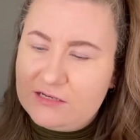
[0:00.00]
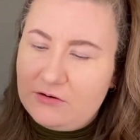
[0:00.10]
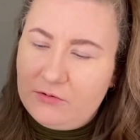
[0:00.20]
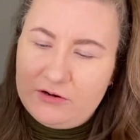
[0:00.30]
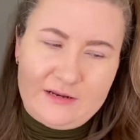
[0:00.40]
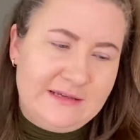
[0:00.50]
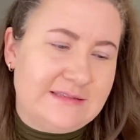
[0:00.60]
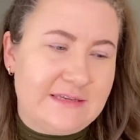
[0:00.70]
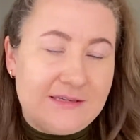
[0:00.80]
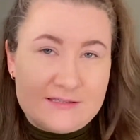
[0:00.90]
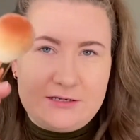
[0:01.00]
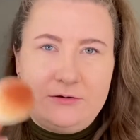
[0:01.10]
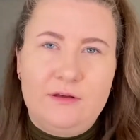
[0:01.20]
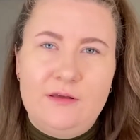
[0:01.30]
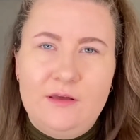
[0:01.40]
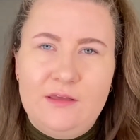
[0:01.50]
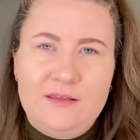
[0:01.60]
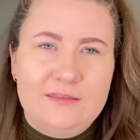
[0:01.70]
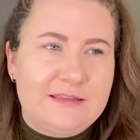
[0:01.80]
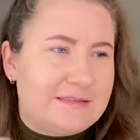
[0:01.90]
to work nicely. So
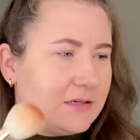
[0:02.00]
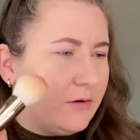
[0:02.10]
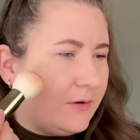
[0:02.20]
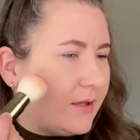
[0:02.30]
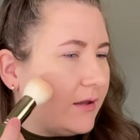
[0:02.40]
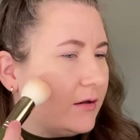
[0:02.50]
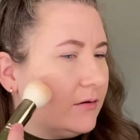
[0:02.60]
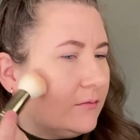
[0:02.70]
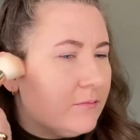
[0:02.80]
let's go in.